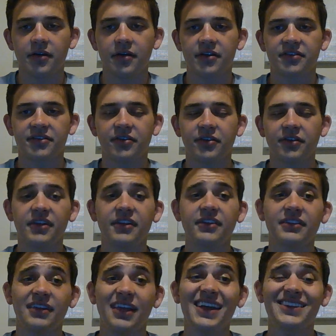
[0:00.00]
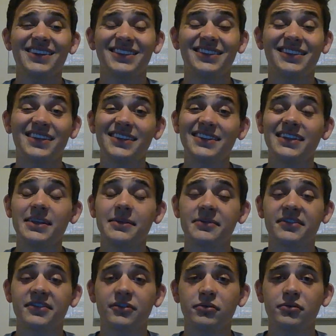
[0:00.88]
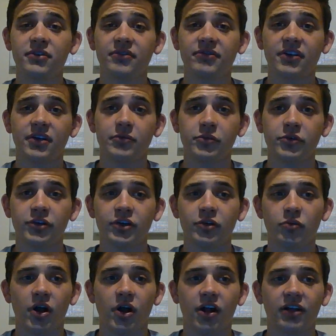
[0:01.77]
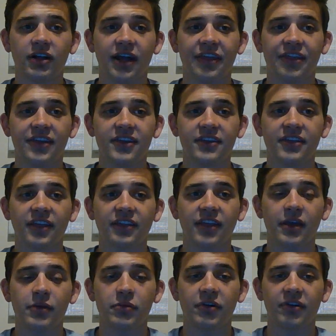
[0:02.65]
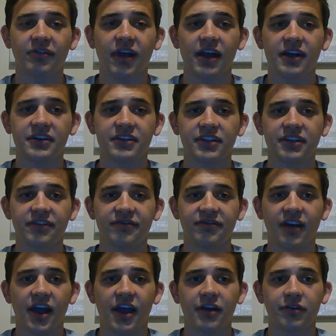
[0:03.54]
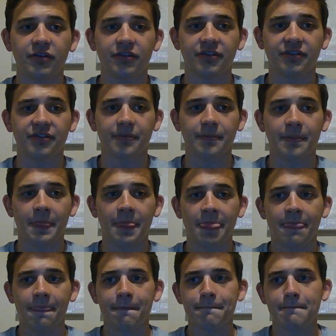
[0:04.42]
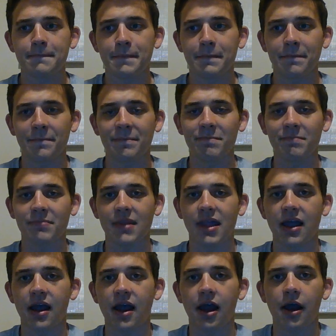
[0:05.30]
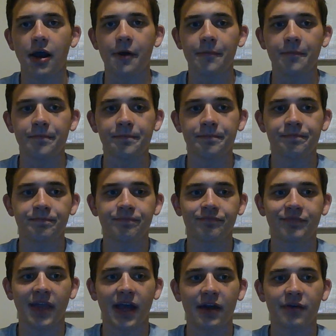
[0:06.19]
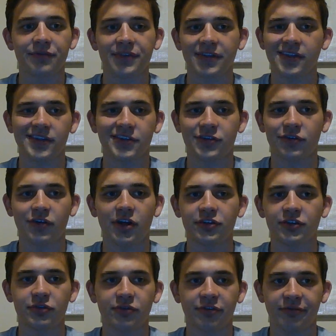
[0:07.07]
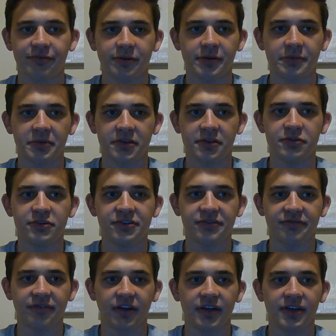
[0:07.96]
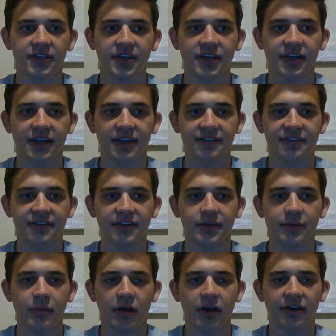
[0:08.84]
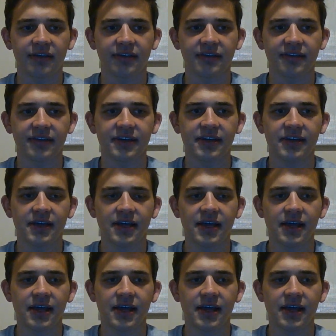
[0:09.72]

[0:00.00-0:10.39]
So this team still would have done really well. I think that they would have gotten to the finals. I don't think that Toronto would have put up a huge fight against them, honestly.